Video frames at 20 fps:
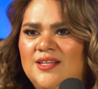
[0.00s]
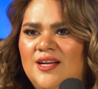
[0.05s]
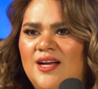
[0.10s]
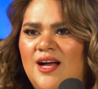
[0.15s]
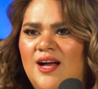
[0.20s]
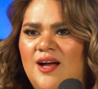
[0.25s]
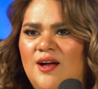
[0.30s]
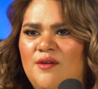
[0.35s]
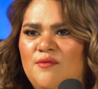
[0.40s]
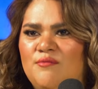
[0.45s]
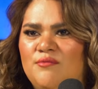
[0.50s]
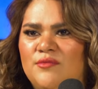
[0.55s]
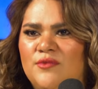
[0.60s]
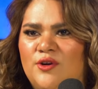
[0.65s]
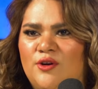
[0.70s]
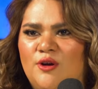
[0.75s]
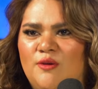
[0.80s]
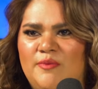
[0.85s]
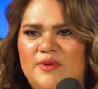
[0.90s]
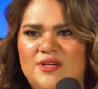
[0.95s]
Um,
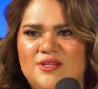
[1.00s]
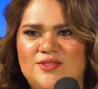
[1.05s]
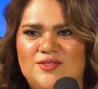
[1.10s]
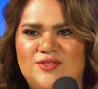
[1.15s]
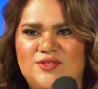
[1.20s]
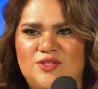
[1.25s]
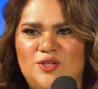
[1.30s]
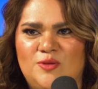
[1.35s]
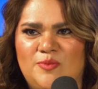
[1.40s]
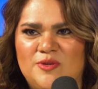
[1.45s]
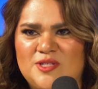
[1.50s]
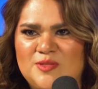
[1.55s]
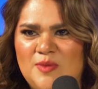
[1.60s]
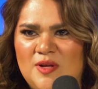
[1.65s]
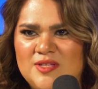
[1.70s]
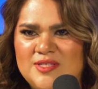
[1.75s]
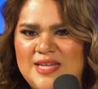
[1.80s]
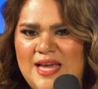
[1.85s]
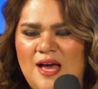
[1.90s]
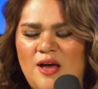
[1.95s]
grew up in a super
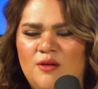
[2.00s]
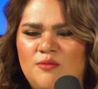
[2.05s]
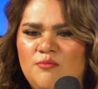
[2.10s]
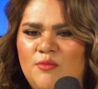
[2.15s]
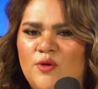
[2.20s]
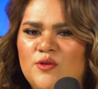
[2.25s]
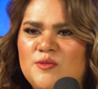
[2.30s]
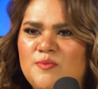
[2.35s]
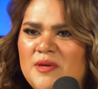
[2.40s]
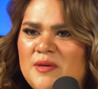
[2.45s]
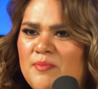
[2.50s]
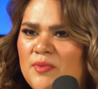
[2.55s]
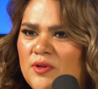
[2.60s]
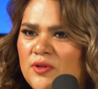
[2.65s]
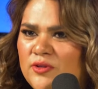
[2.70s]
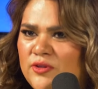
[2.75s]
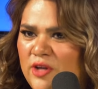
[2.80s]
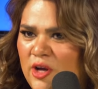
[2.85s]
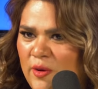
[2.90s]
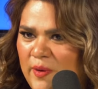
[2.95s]
small town. How Most small? people
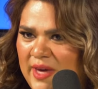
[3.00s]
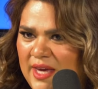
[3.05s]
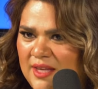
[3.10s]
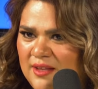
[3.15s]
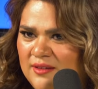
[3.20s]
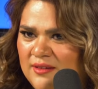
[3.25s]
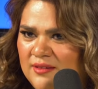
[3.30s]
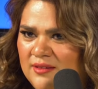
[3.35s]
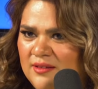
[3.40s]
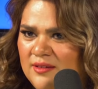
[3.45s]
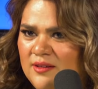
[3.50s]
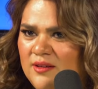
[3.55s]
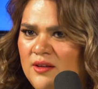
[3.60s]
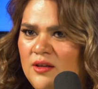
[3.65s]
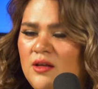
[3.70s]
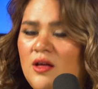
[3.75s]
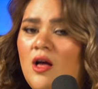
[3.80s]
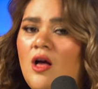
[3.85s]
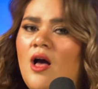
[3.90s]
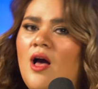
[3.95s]
know it.
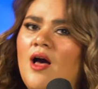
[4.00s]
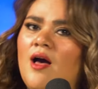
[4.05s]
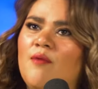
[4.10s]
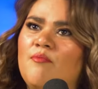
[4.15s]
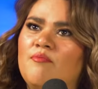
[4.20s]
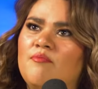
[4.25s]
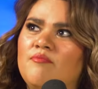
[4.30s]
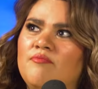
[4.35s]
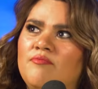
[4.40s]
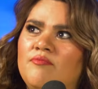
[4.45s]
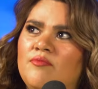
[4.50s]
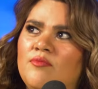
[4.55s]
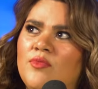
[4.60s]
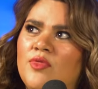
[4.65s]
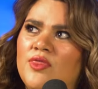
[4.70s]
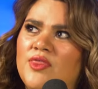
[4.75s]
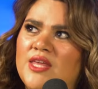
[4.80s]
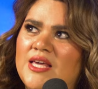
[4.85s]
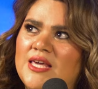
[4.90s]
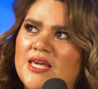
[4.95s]
Um,
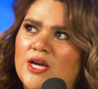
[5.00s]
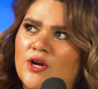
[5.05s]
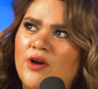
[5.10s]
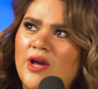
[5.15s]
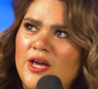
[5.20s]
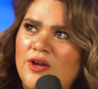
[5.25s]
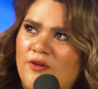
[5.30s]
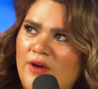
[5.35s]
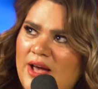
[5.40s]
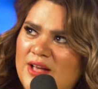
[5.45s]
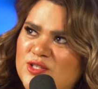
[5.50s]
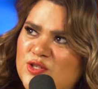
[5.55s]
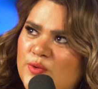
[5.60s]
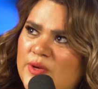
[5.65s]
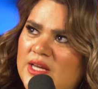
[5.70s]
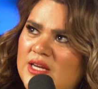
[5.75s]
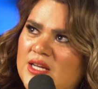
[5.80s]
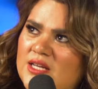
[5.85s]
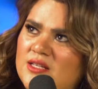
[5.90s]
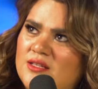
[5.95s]
the year I
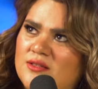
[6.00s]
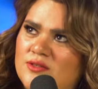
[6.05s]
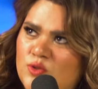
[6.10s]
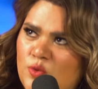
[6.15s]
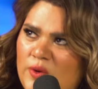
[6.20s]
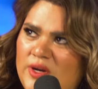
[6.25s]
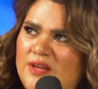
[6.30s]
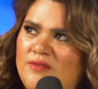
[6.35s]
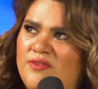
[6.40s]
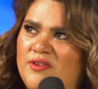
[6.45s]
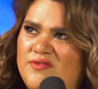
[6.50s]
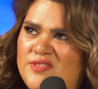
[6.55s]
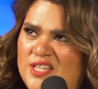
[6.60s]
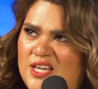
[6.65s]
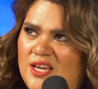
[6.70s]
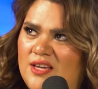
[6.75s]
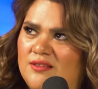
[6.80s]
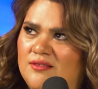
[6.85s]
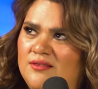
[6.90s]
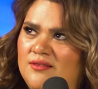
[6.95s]
graduated,
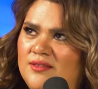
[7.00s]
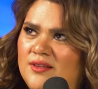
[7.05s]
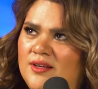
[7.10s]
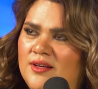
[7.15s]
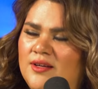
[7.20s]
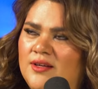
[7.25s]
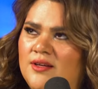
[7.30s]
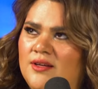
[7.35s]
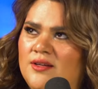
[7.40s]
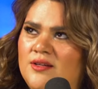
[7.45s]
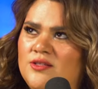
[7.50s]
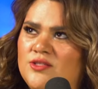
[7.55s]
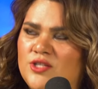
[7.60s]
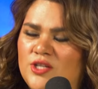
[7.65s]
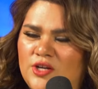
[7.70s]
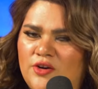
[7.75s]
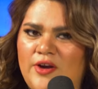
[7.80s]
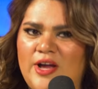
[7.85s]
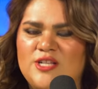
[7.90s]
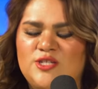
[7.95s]
2015, should
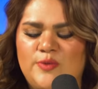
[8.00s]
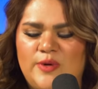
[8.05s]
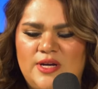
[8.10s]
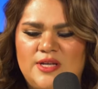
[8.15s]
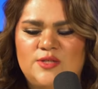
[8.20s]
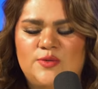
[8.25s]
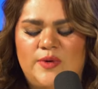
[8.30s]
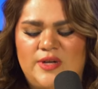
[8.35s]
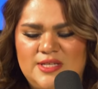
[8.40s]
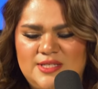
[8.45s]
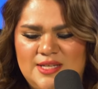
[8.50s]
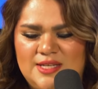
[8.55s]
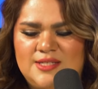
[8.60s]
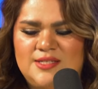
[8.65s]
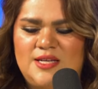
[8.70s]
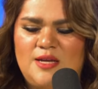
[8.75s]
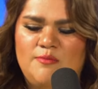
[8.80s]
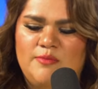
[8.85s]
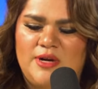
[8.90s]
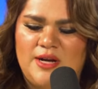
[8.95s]
have graduated
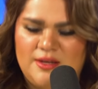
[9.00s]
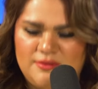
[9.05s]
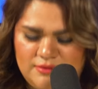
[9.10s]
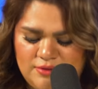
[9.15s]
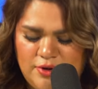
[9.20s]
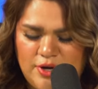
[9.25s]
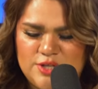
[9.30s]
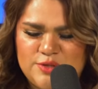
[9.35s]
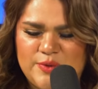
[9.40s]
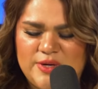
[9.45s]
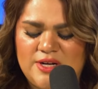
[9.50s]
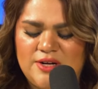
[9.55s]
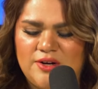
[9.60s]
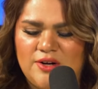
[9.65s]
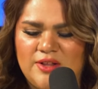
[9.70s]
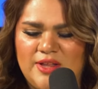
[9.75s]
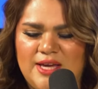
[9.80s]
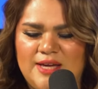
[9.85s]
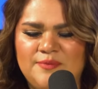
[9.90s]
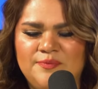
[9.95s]
2016, but I graduated
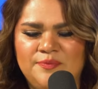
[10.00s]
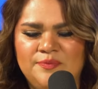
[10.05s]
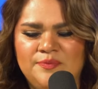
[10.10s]
early